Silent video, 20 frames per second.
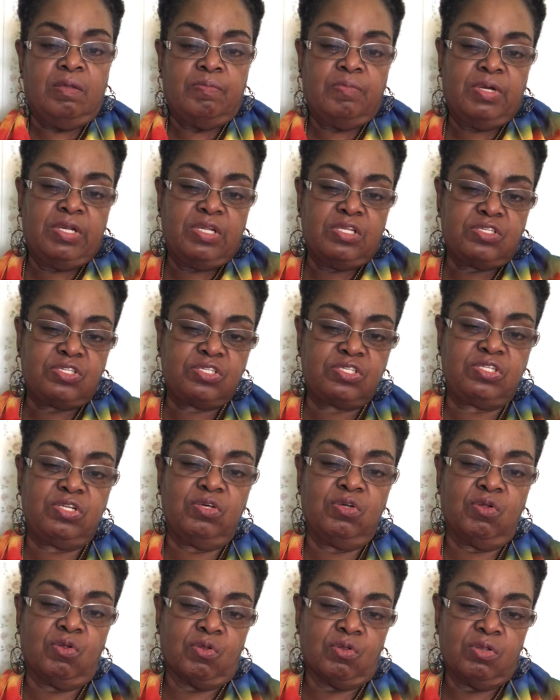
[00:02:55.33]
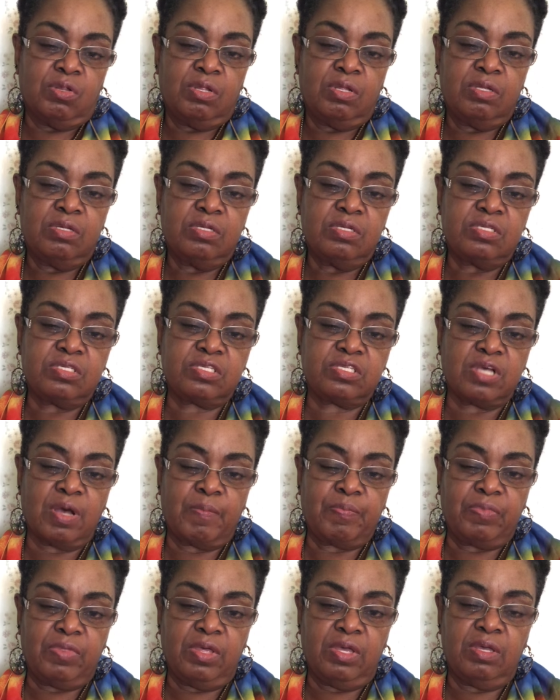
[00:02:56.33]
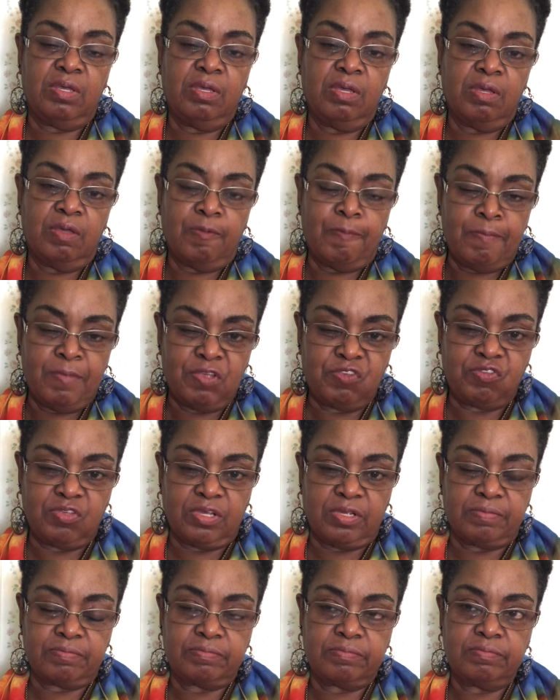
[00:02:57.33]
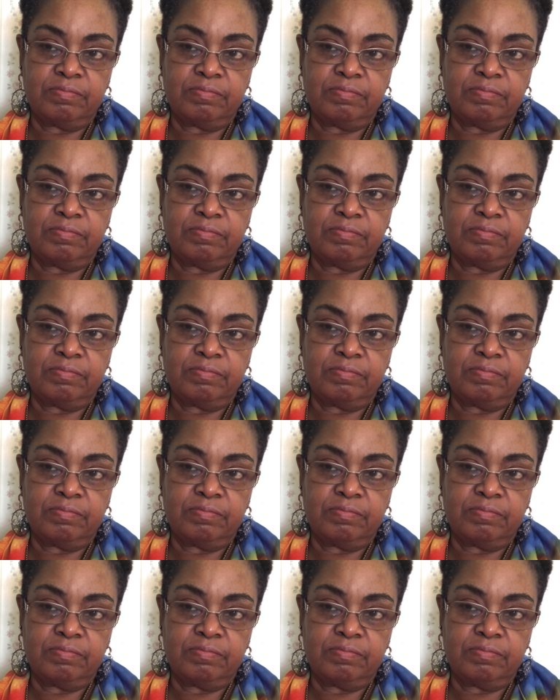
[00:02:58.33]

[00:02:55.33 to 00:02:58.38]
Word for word: But it's still something missing.